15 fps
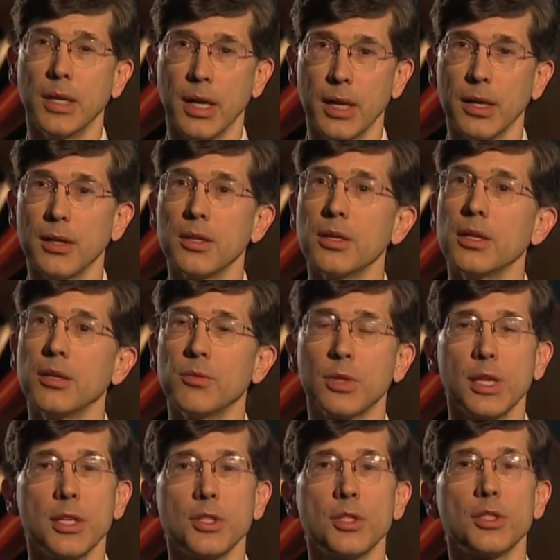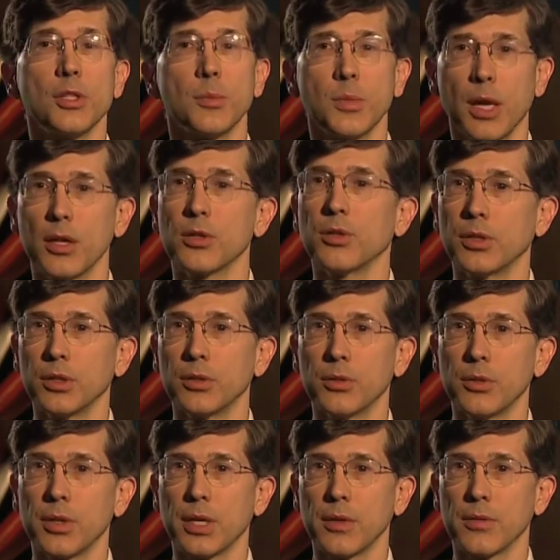and the relationship naturally
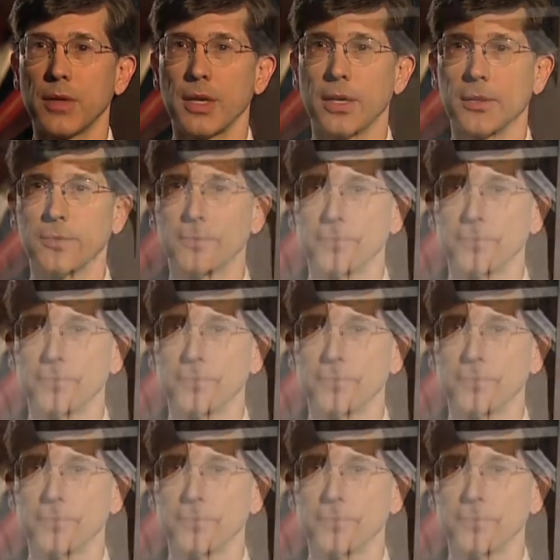grew out of that.